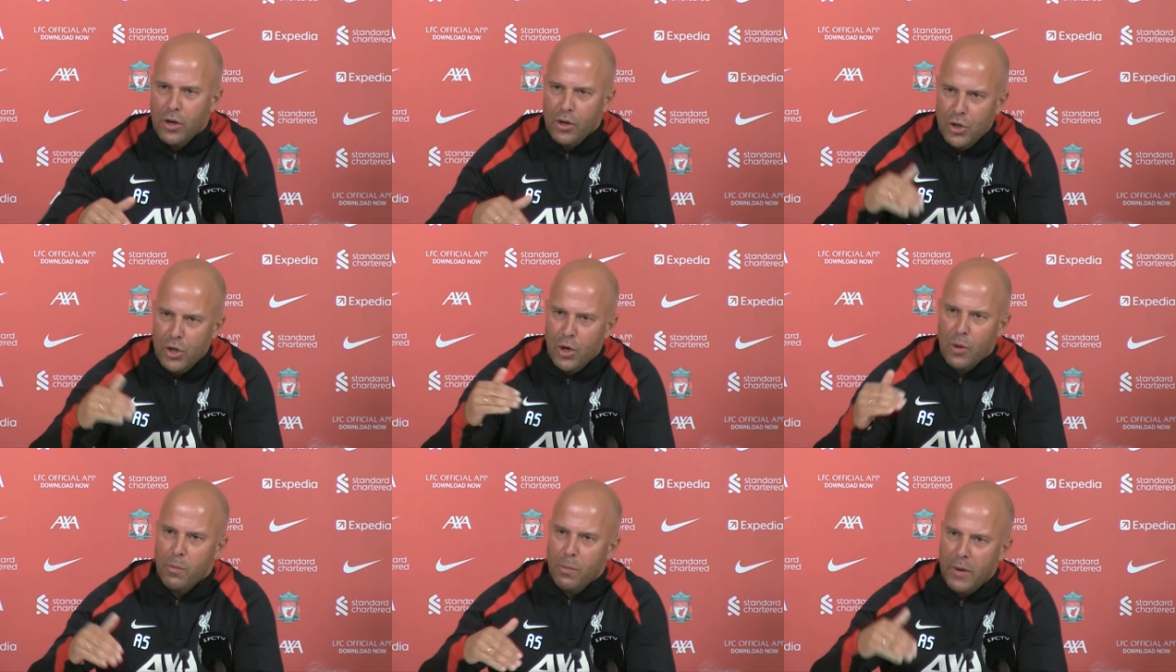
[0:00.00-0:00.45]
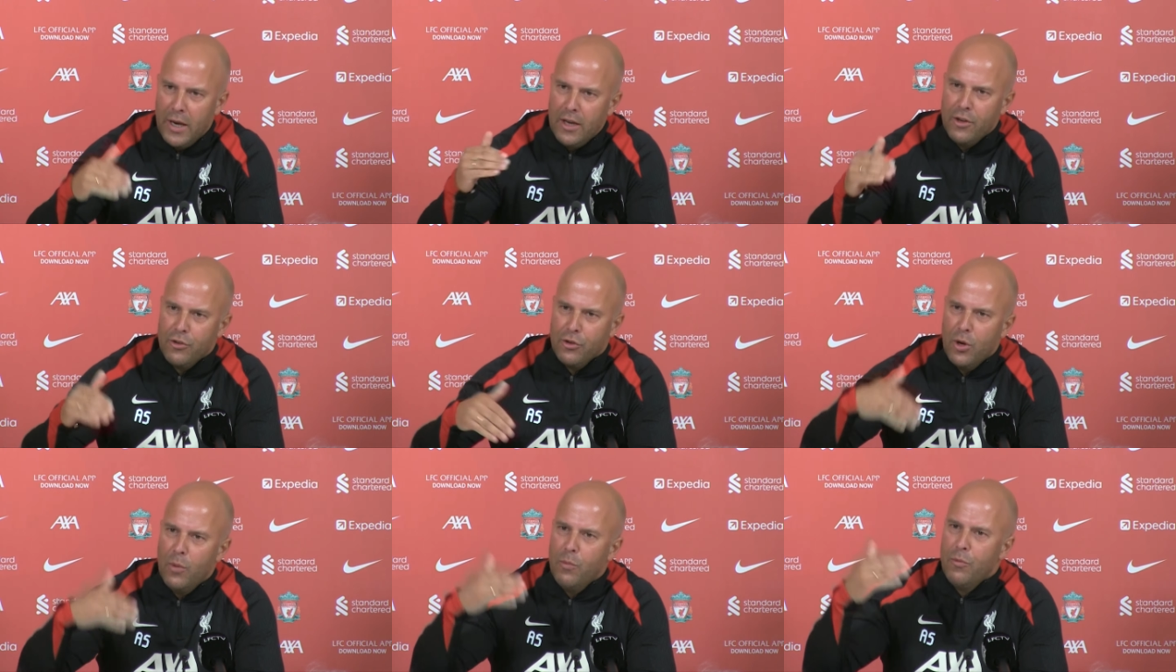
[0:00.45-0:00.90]
young
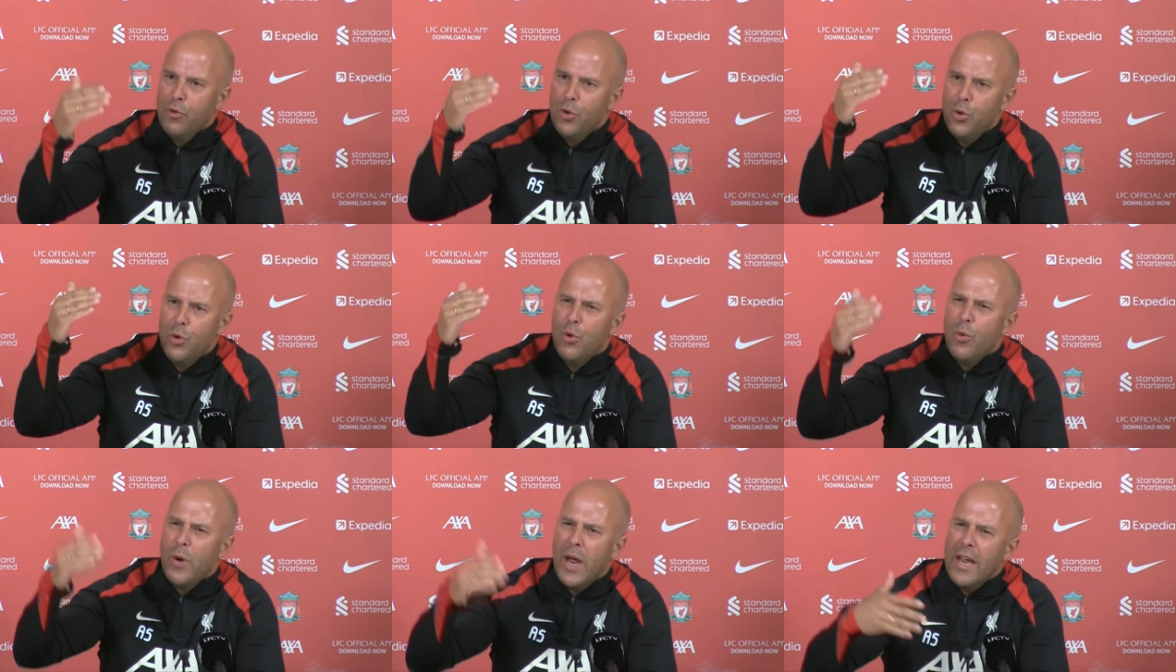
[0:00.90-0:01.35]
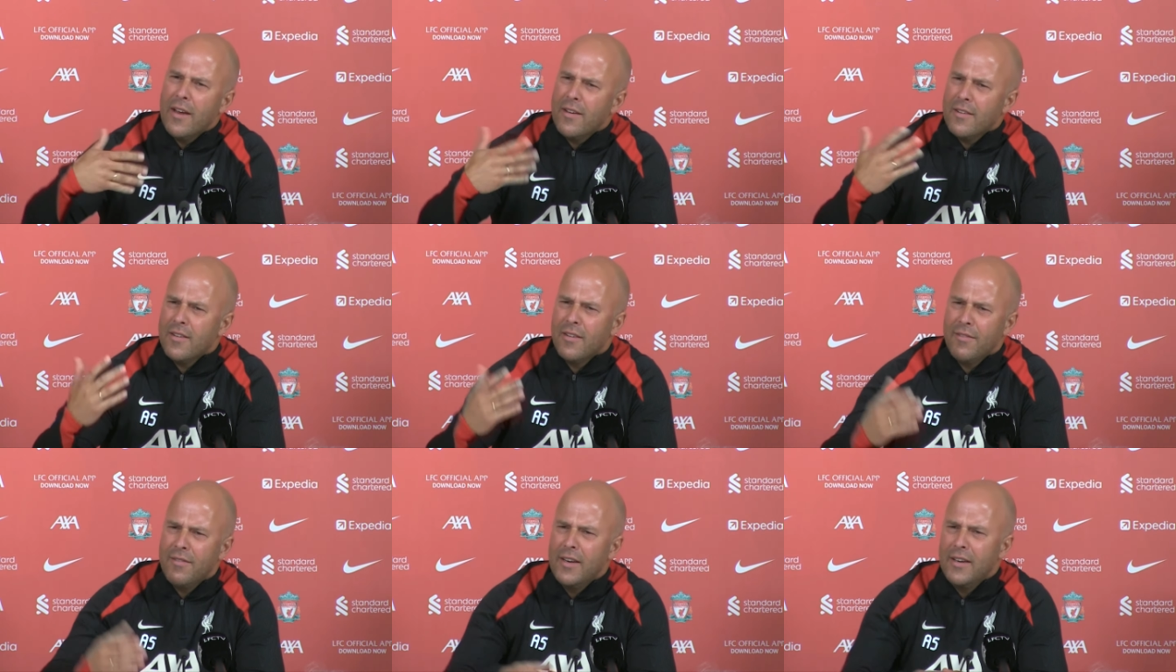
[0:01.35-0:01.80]
players come through the
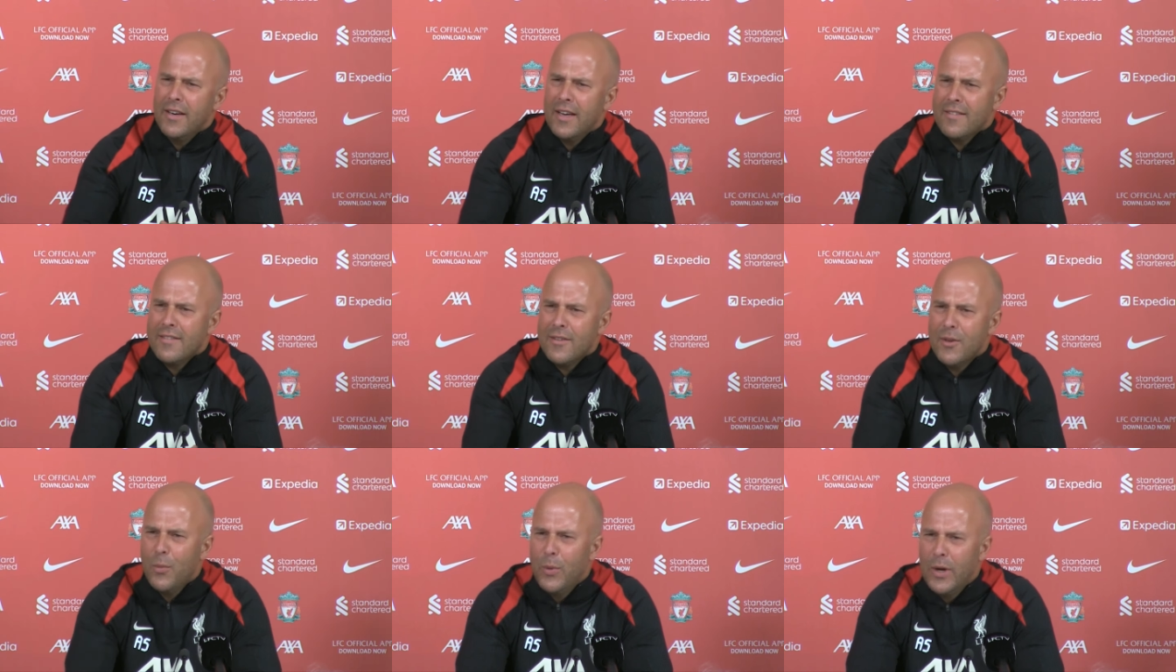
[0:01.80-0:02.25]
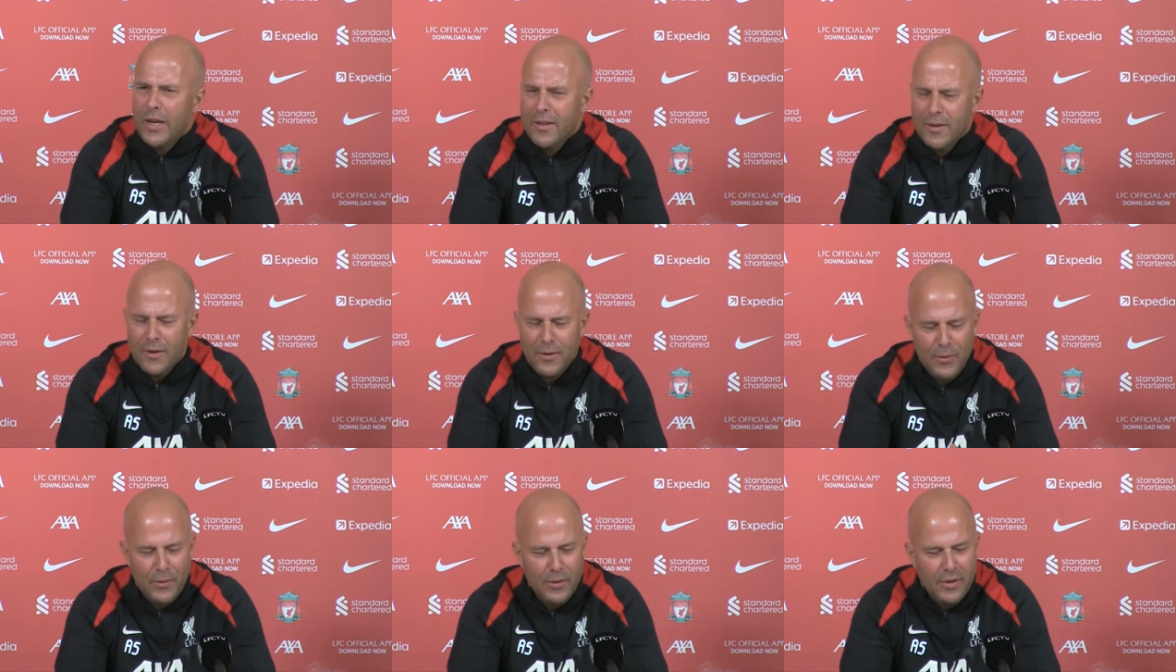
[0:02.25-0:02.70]
ranks. I think that's the way
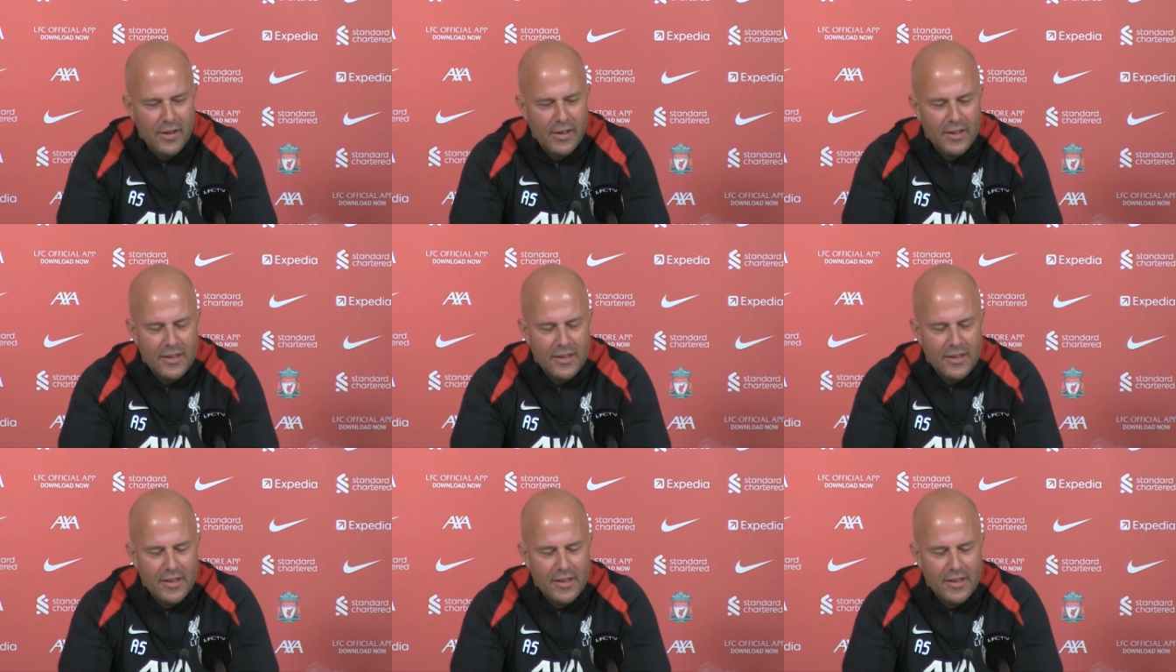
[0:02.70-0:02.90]
to,